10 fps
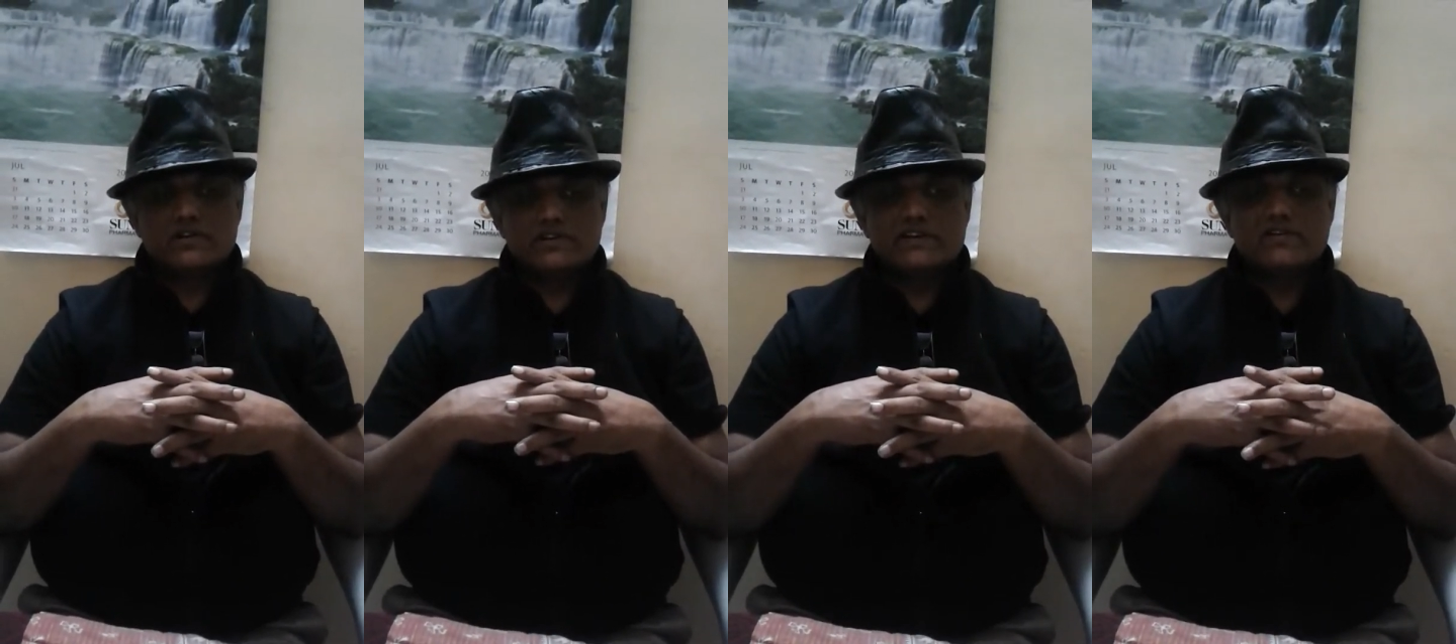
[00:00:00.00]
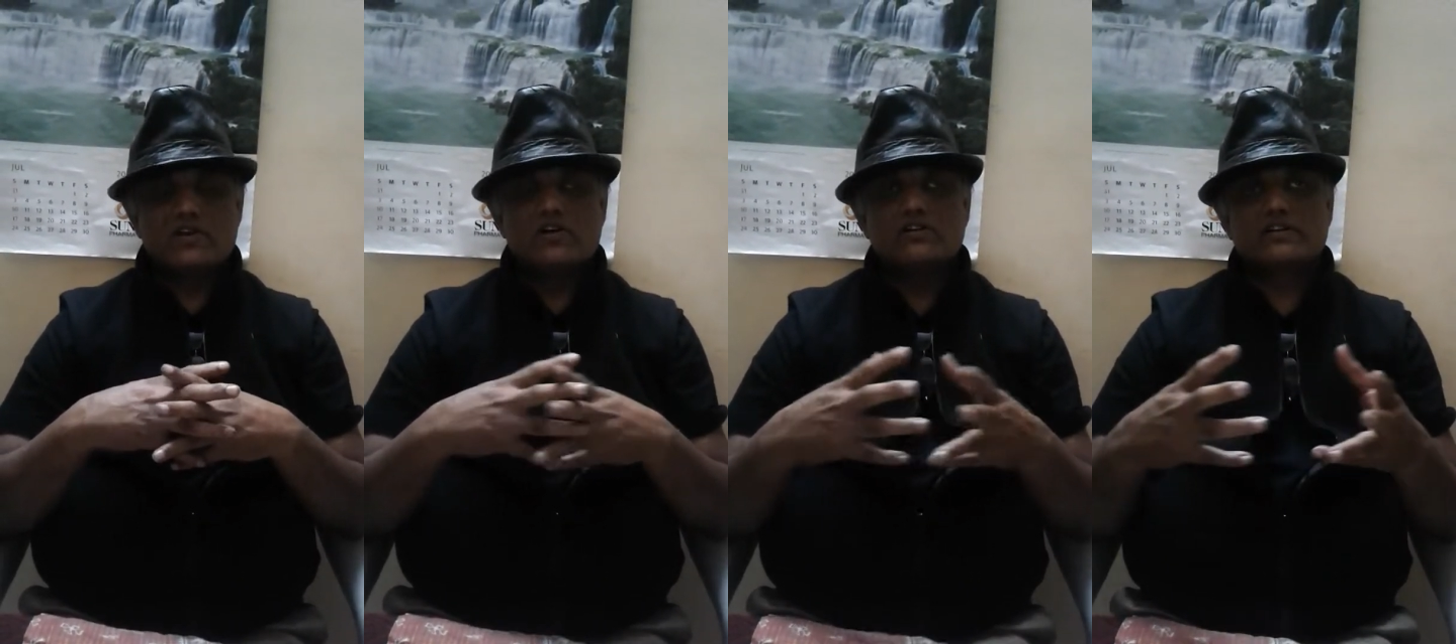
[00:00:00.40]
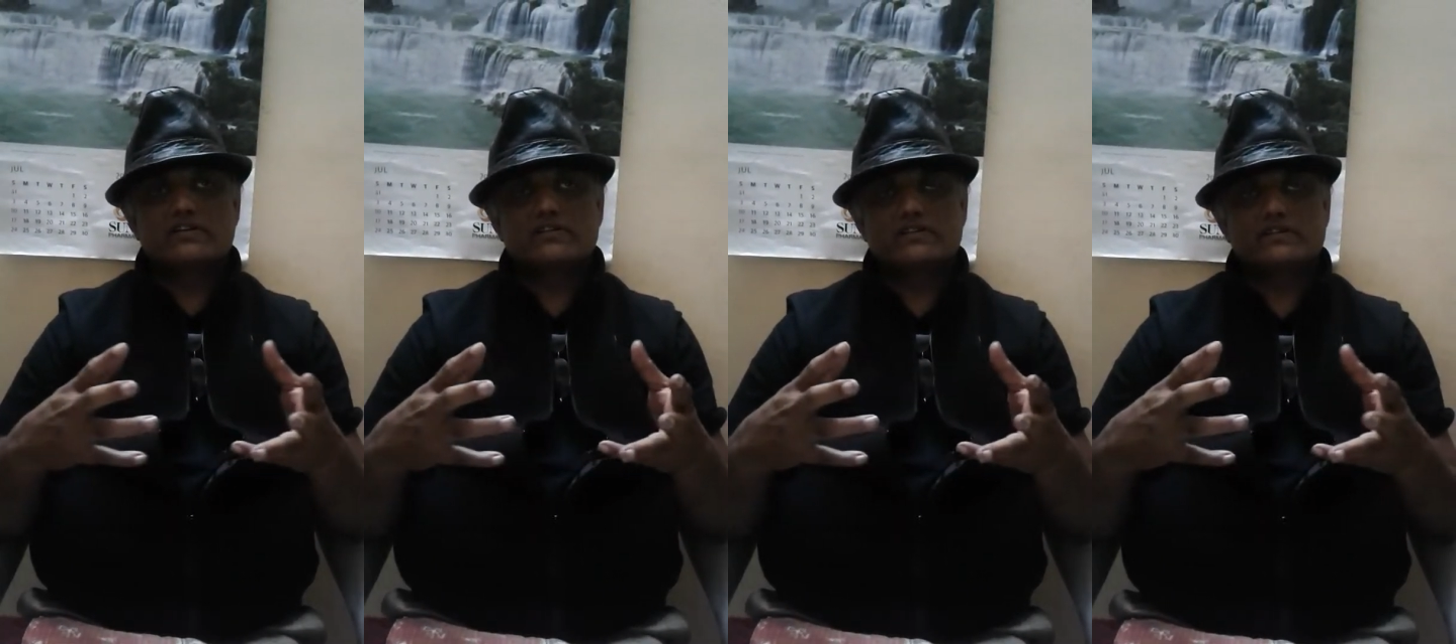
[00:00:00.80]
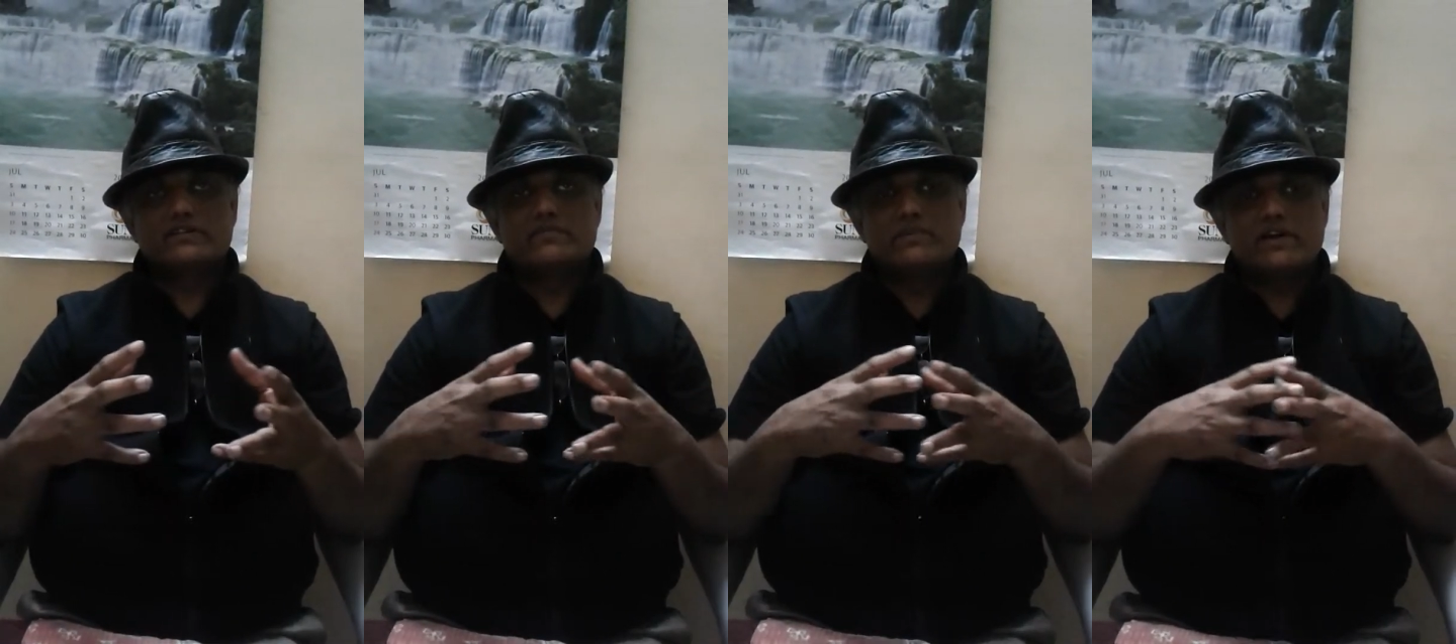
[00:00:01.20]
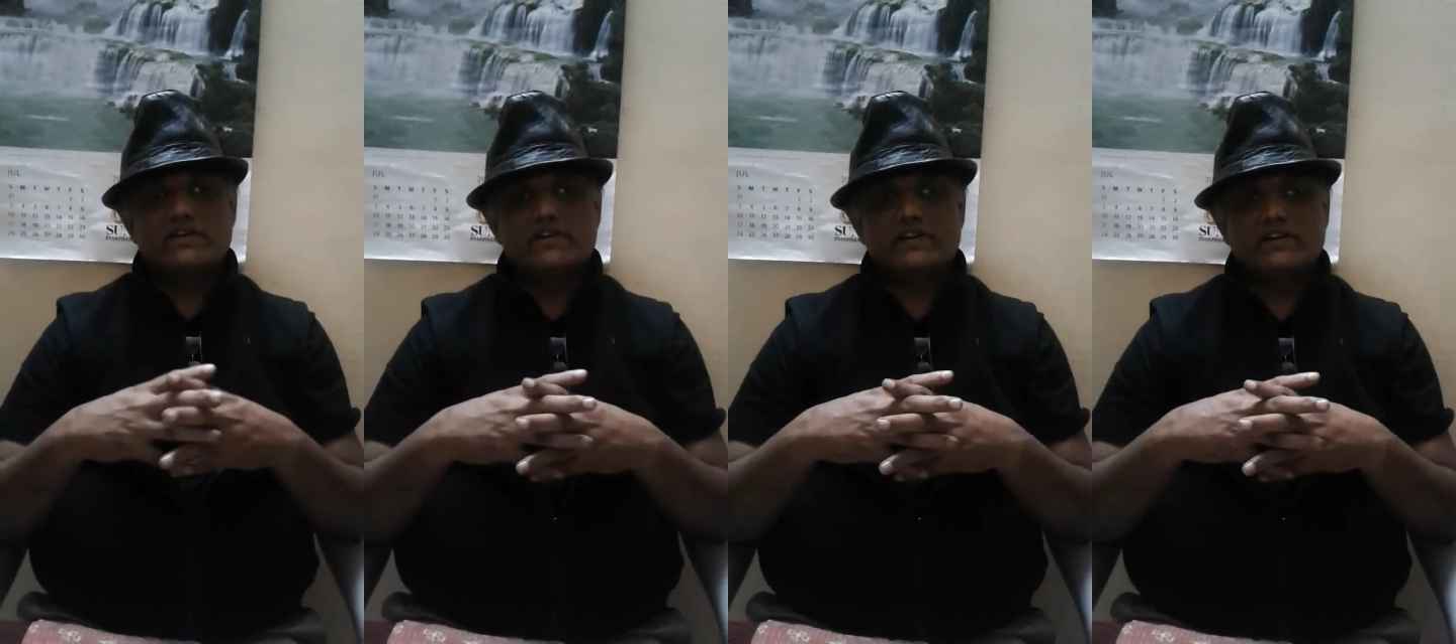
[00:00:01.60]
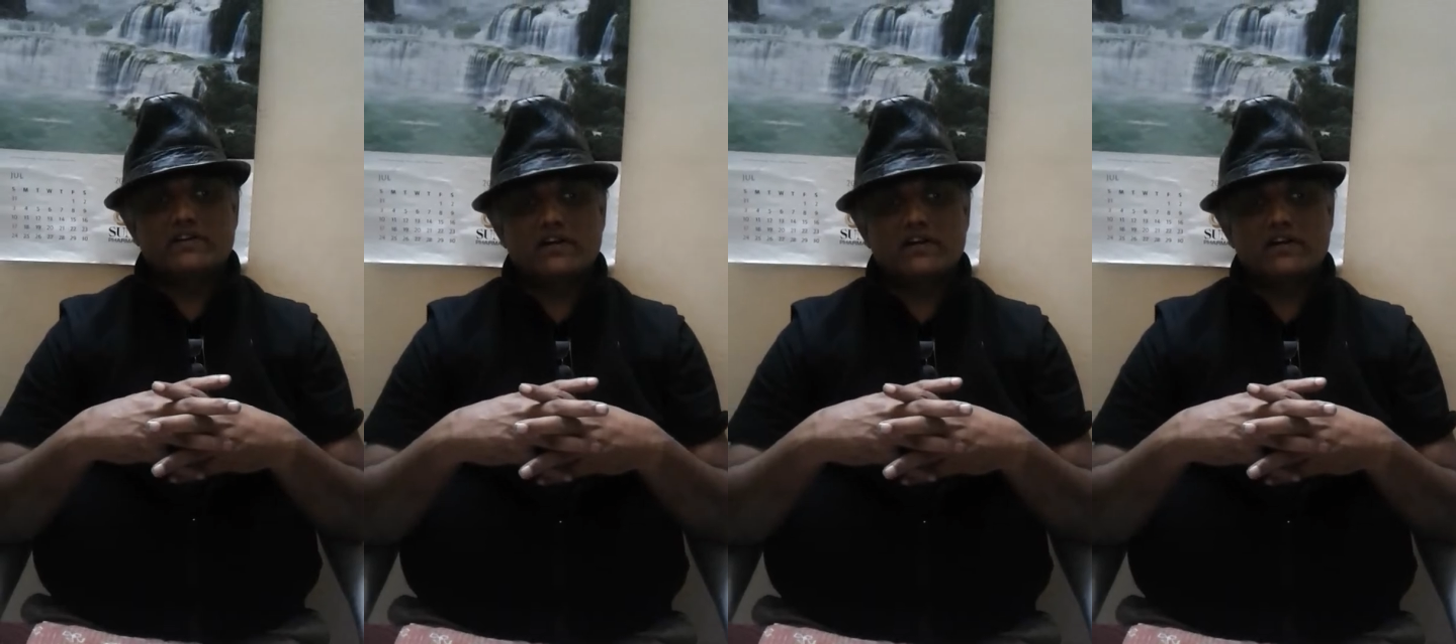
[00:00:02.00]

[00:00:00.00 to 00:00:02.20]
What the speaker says: The Congress is demanding